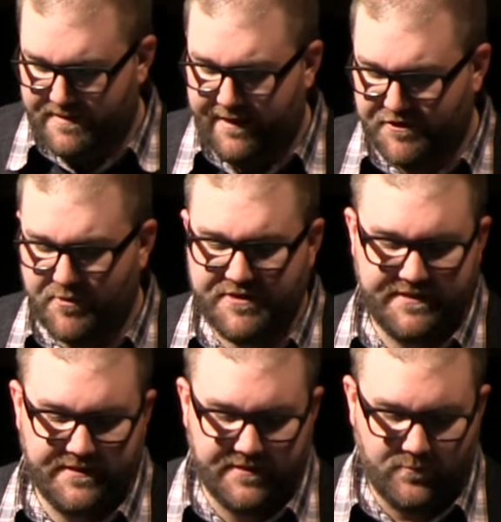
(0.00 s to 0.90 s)
handles
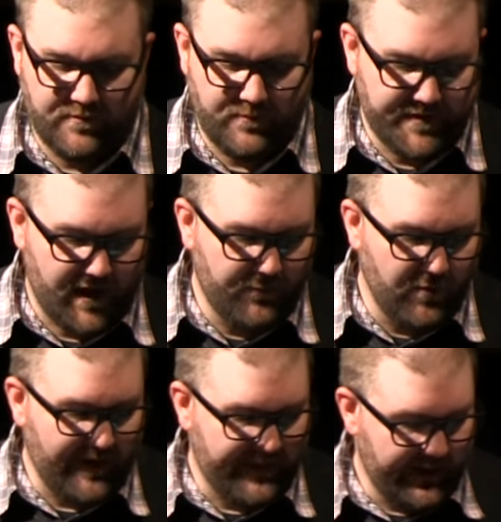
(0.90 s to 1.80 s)
persistence, and we'll, we'll talk more
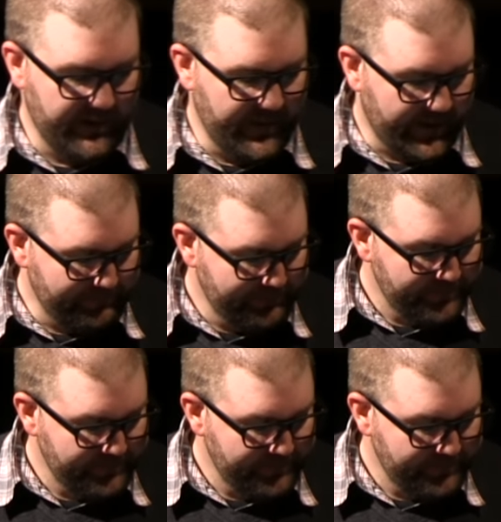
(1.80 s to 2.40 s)
about that in a minute.